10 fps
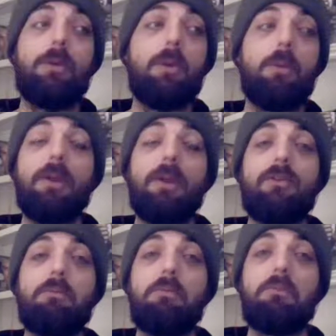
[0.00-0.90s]
one of the
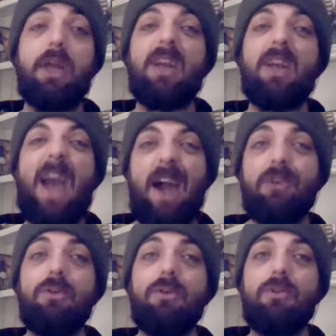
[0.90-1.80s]
best like
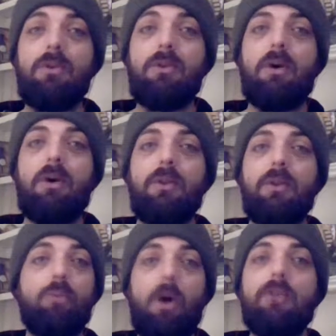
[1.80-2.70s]
actors on
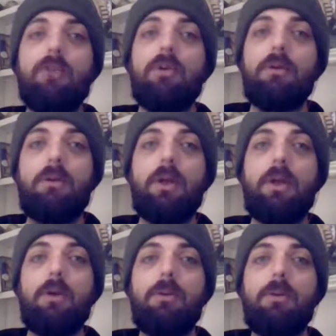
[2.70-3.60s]
the roster.
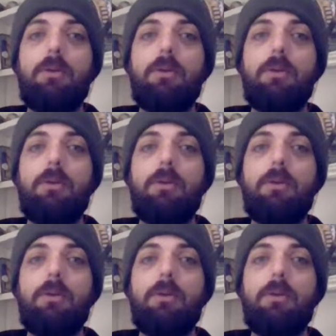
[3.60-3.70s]
You know,